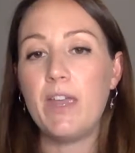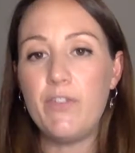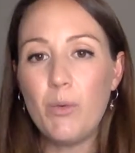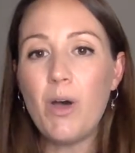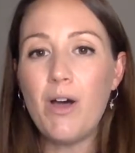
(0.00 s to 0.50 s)

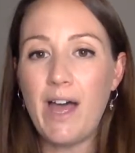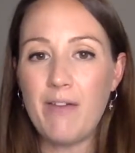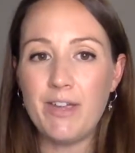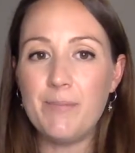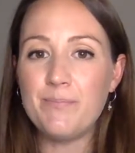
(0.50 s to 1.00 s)
If you are
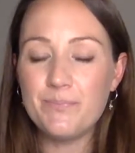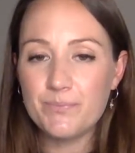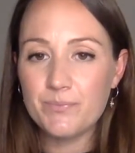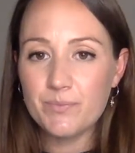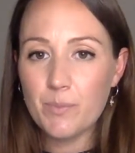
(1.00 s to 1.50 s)
having
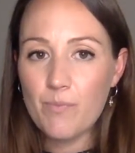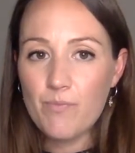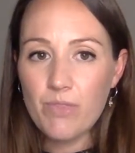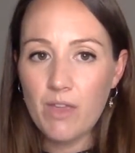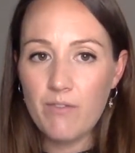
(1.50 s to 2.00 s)

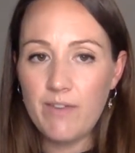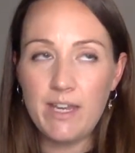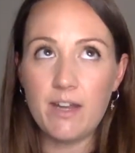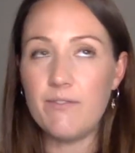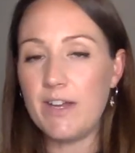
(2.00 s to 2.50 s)

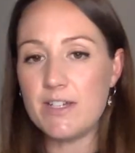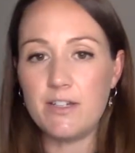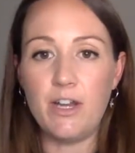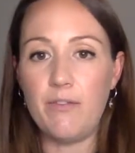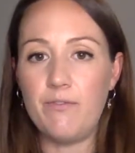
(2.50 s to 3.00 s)
vegan and veg,
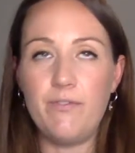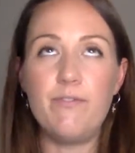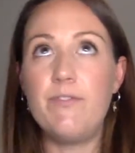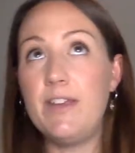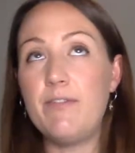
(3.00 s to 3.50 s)
you know,
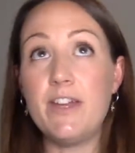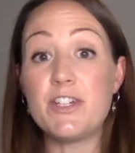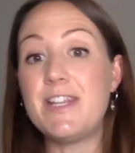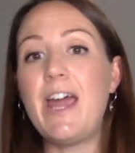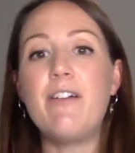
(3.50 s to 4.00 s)

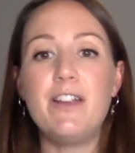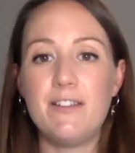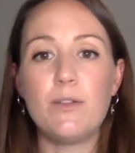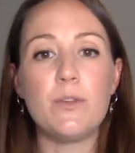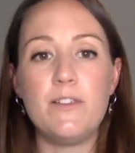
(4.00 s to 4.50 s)

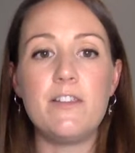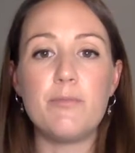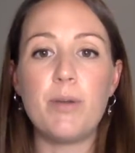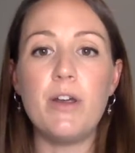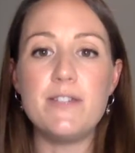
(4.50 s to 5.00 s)
vegetarian
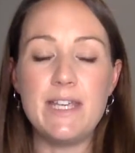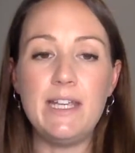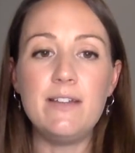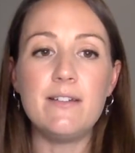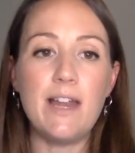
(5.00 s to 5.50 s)
sources of
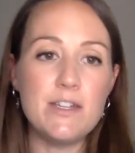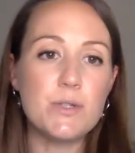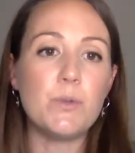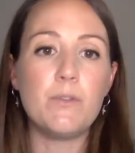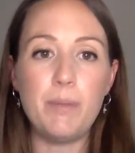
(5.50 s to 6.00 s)
protein,
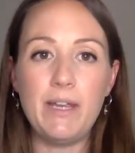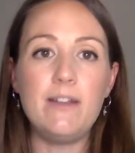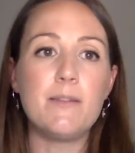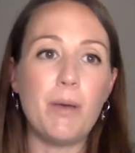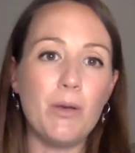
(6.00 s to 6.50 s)
lentils,
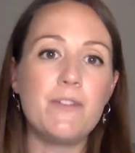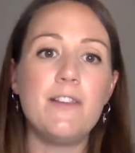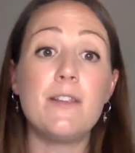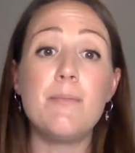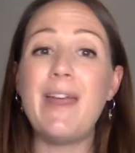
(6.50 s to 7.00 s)
beans,
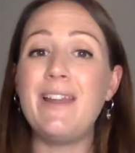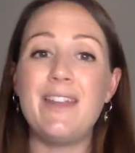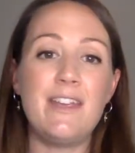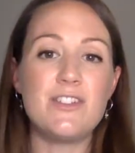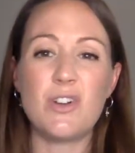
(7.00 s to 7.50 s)
pulses. The main
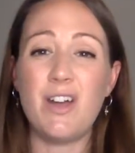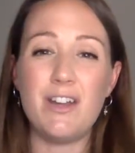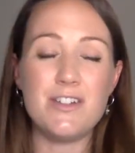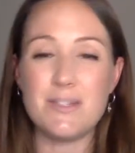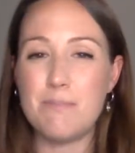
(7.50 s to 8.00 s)
thing is
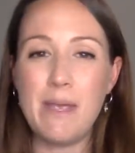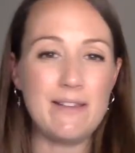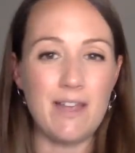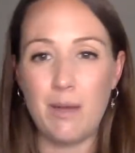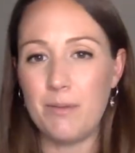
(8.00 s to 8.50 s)
trying to just
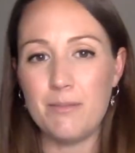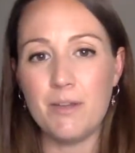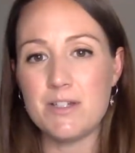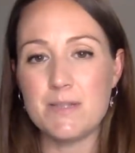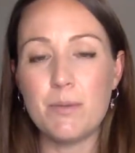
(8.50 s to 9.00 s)
mix it up as
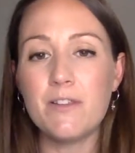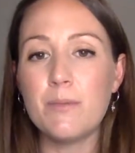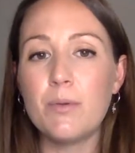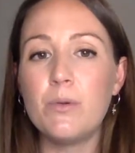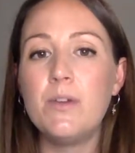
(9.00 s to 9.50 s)
much as
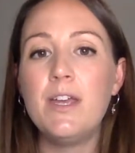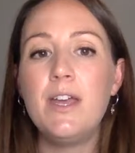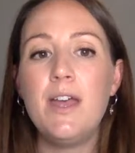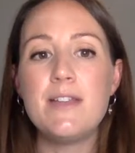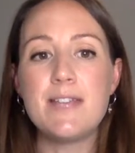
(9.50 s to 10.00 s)
possible
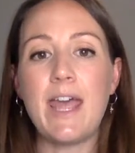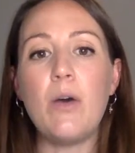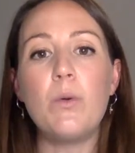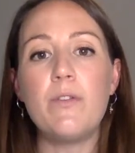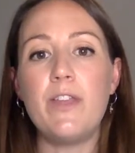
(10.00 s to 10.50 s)
to
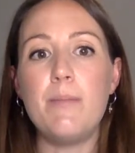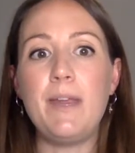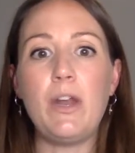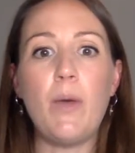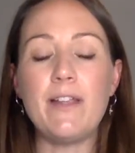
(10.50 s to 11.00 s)
get all of the
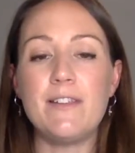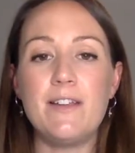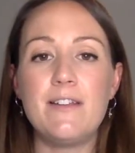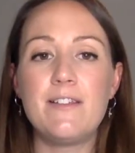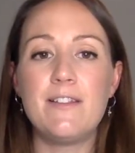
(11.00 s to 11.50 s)
amino
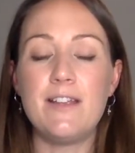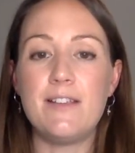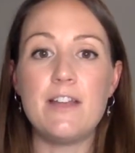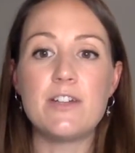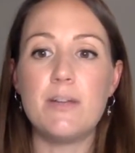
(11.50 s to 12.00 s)
acids, the
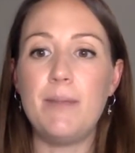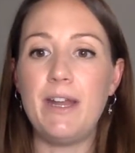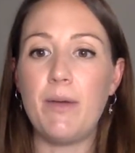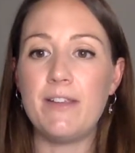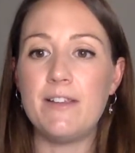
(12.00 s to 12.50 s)
essential
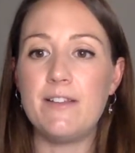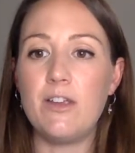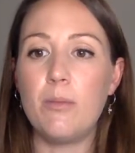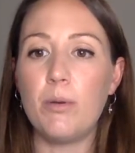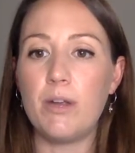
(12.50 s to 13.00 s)
amino acids
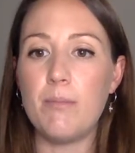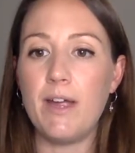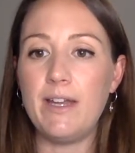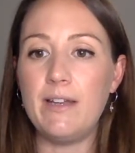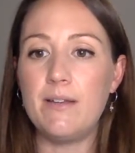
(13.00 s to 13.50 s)
that your body
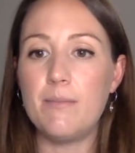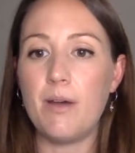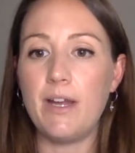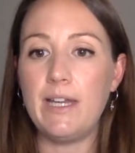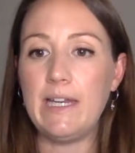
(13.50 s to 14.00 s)
might
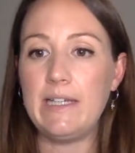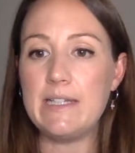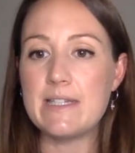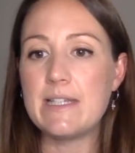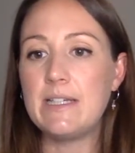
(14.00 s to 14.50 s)
might need.